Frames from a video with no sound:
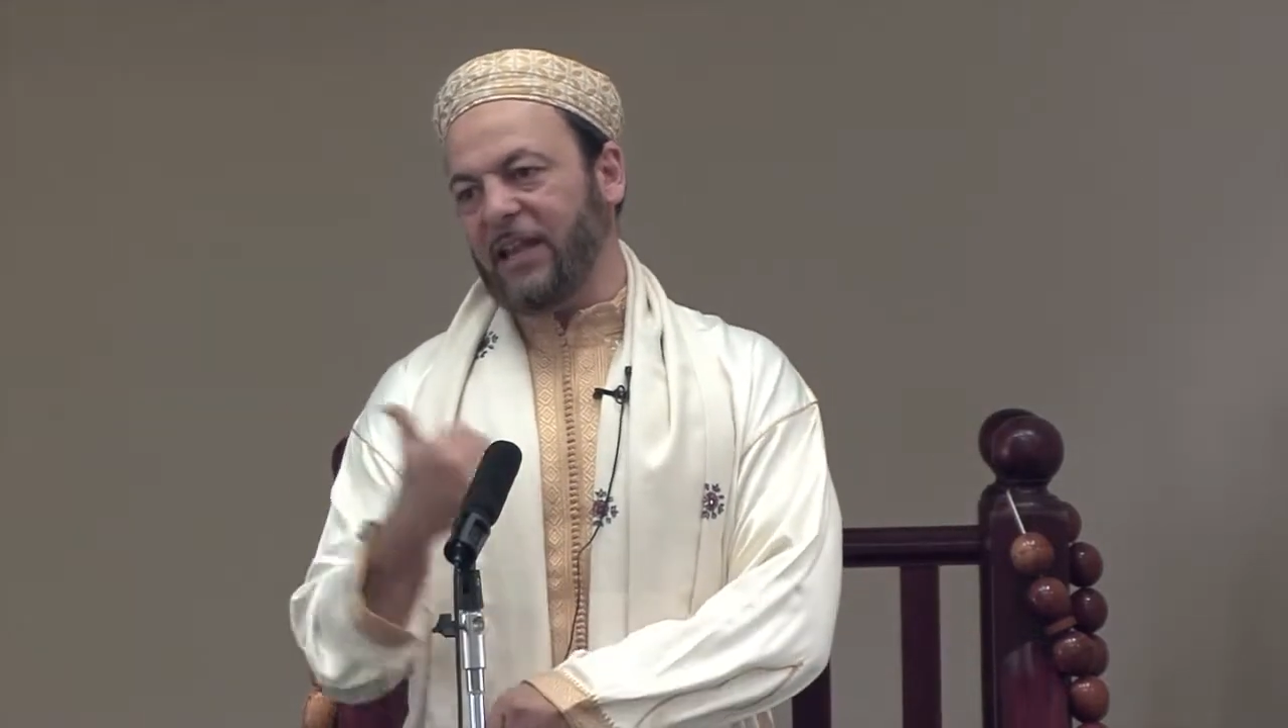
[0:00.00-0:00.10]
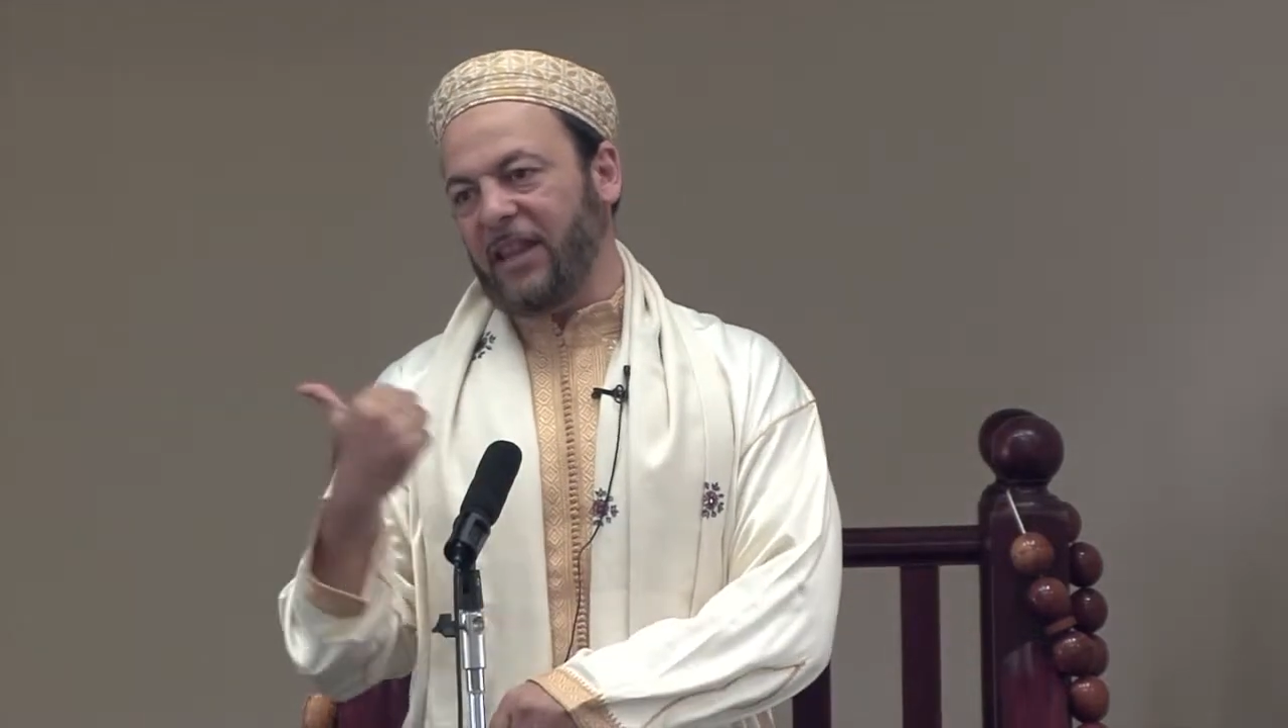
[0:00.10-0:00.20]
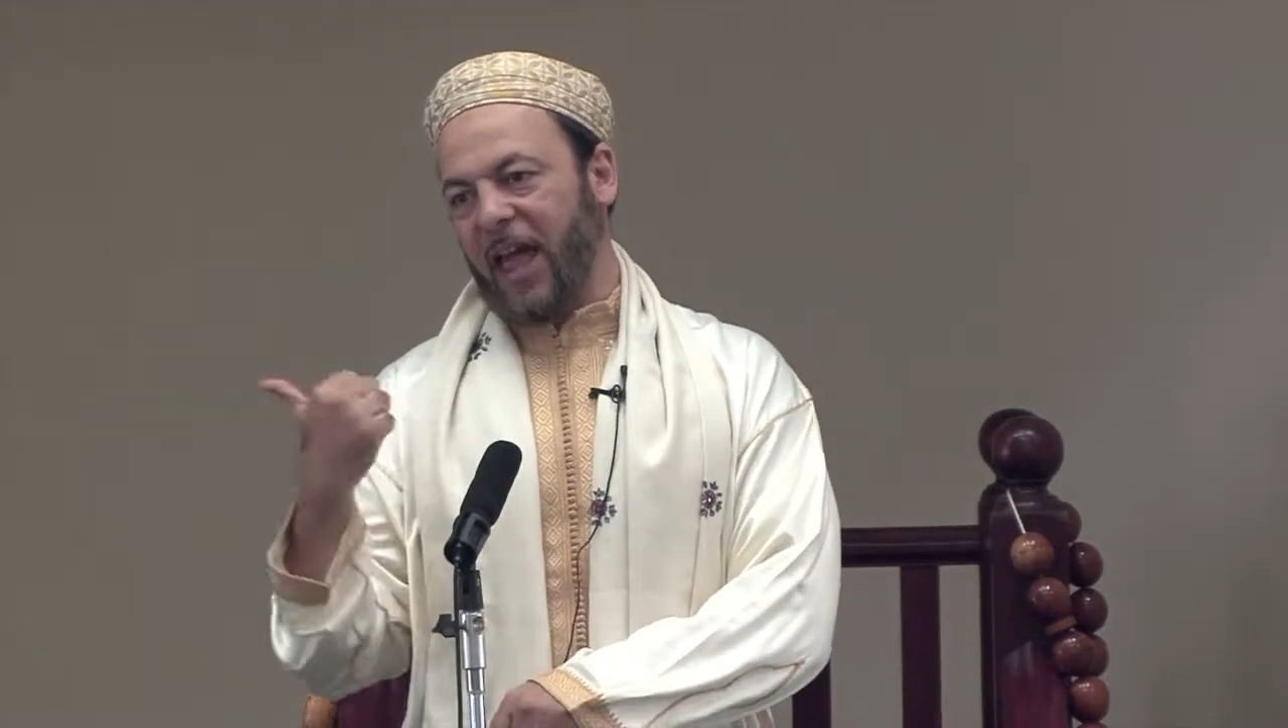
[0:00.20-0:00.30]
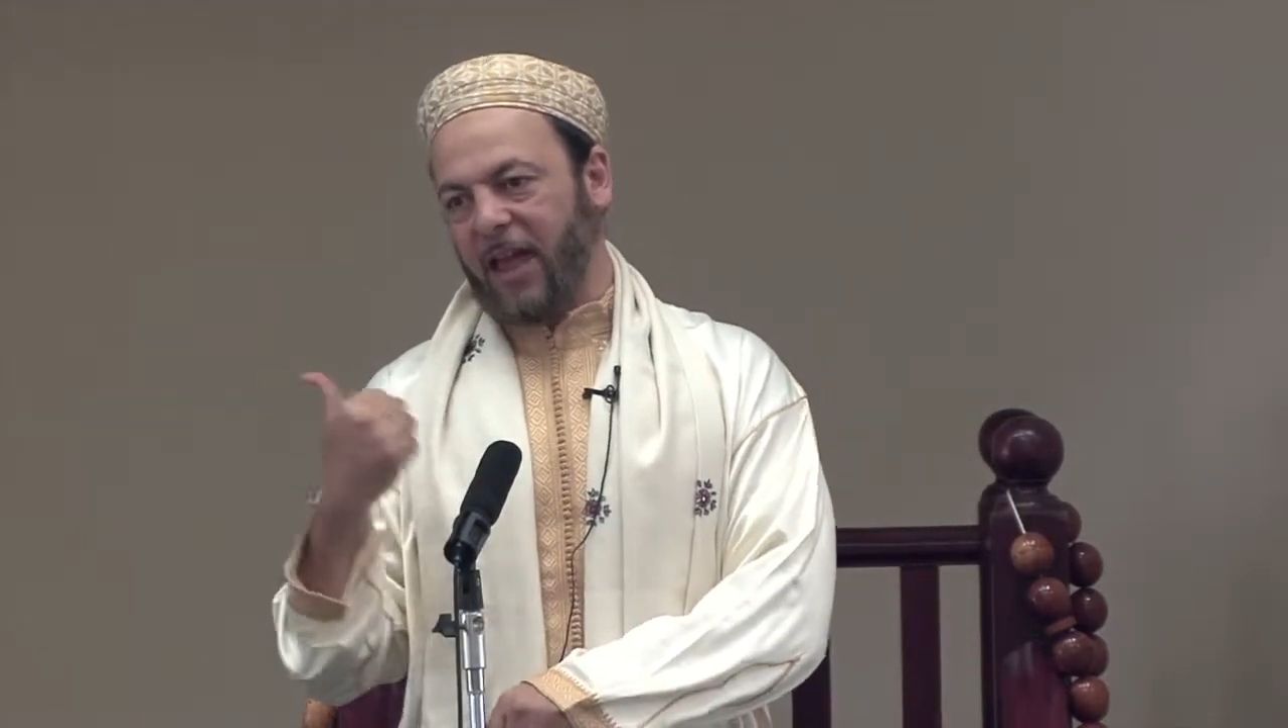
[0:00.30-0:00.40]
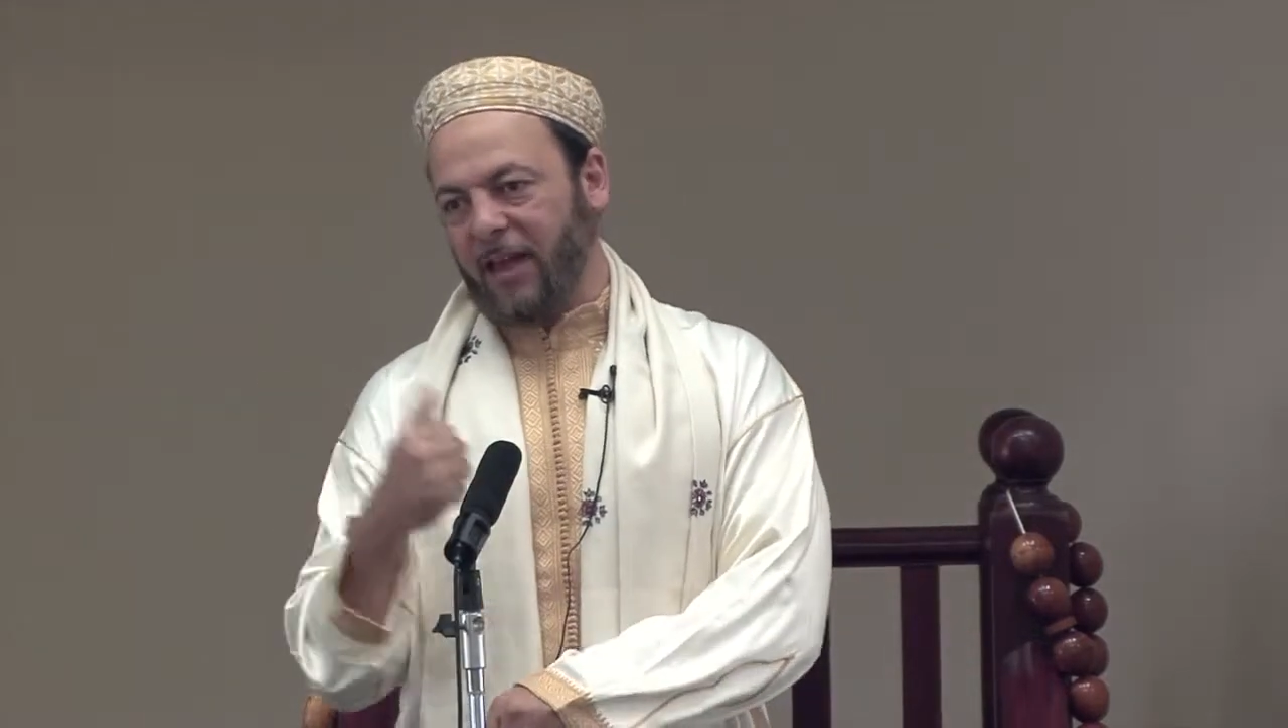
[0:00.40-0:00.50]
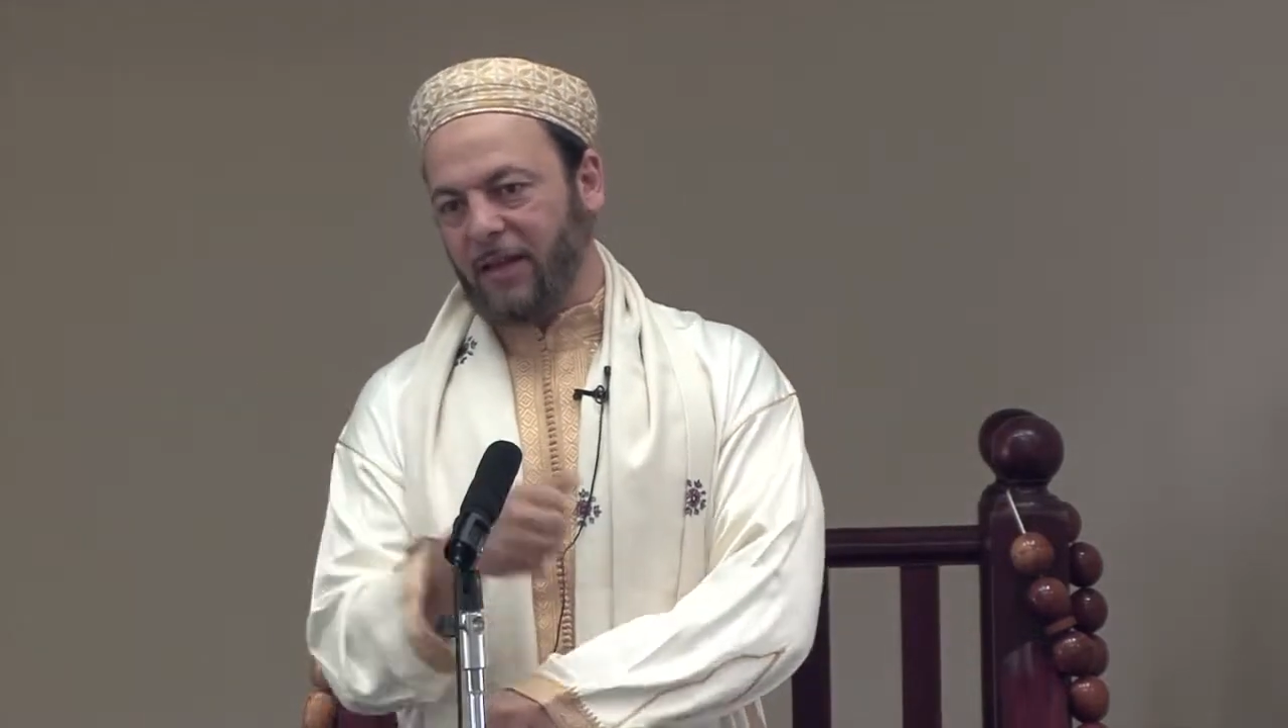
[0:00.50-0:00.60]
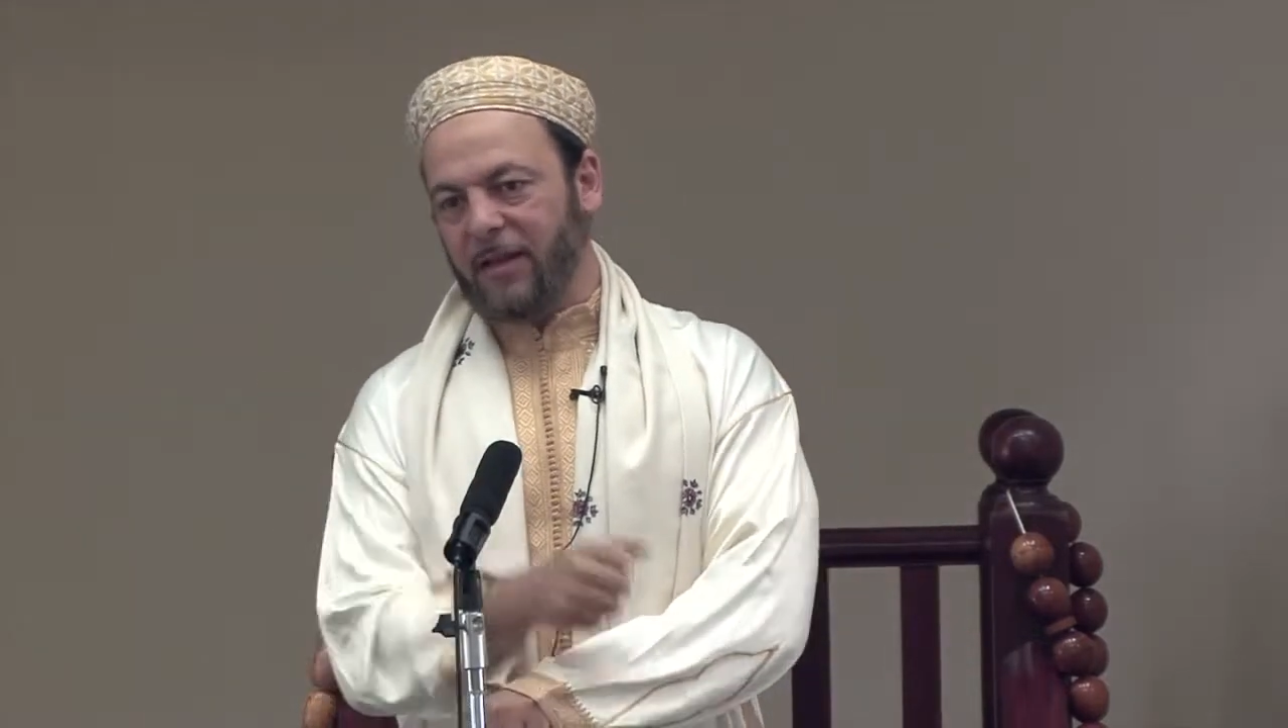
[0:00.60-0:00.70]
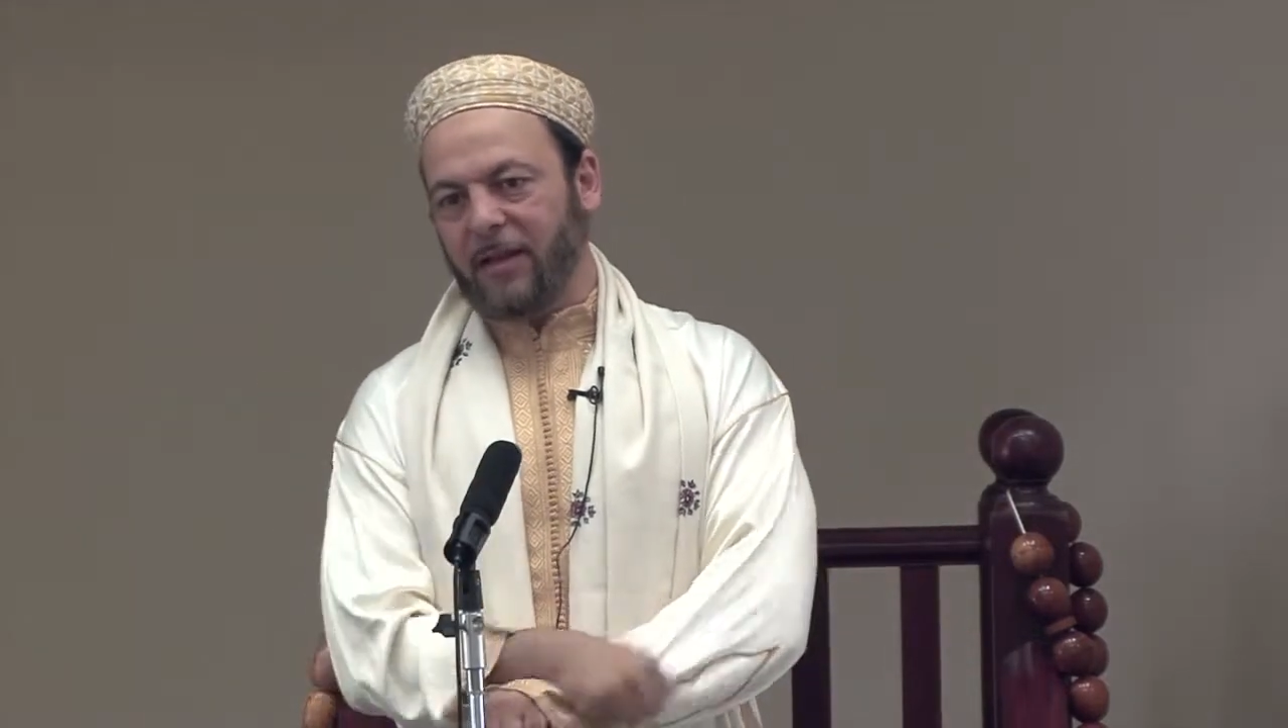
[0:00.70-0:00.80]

they.